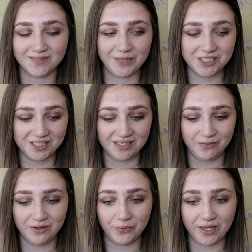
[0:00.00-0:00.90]
especially
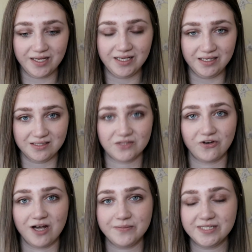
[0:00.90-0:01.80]
with the way he
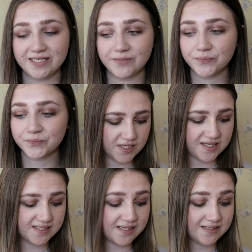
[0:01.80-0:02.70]
describes it. So
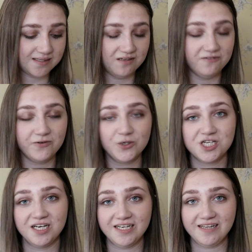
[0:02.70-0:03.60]
this is
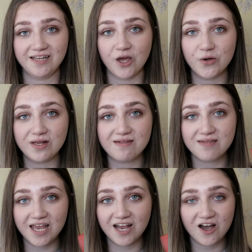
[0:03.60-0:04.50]
unfortunately the only
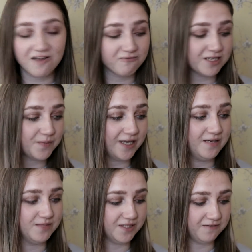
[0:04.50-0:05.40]
thing I've read by
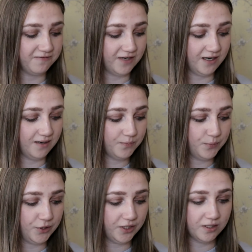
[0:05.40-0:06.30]
him so far,
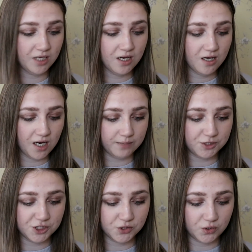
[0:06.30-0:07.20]
but I'm
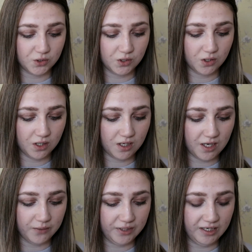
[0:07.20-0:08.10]
sure
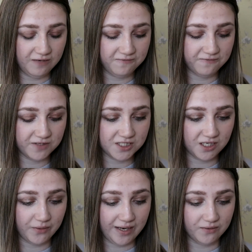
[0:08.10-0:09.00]
I would love to
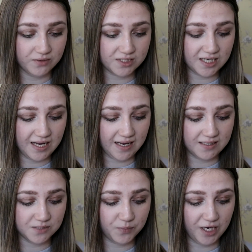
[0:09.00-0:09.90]
go out
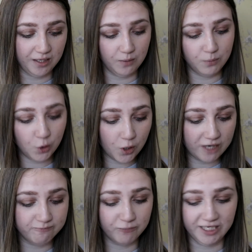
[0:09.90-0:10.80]
and buy a lot more.
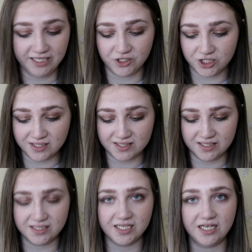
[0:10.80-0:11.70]
I'm really
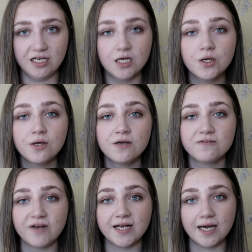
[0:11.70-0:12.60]
interested in
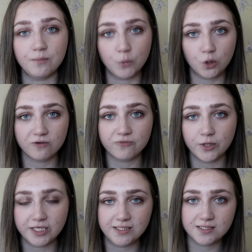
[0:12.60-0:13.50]
finding out more of
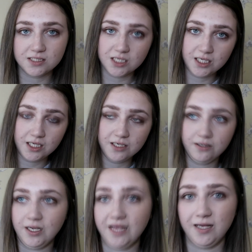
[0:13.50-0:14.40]
what he's done,